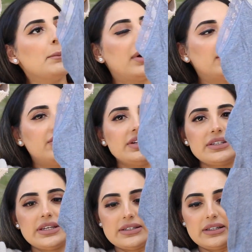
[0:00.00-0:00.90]
but this
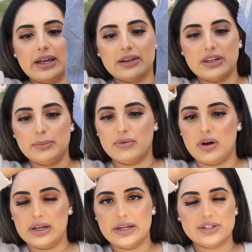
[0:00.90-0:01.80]
is like the
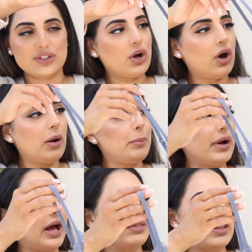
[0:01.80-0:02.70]
bralette
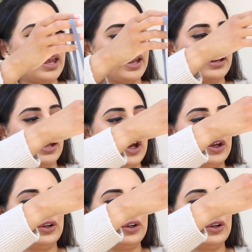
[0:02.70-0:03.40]
top and then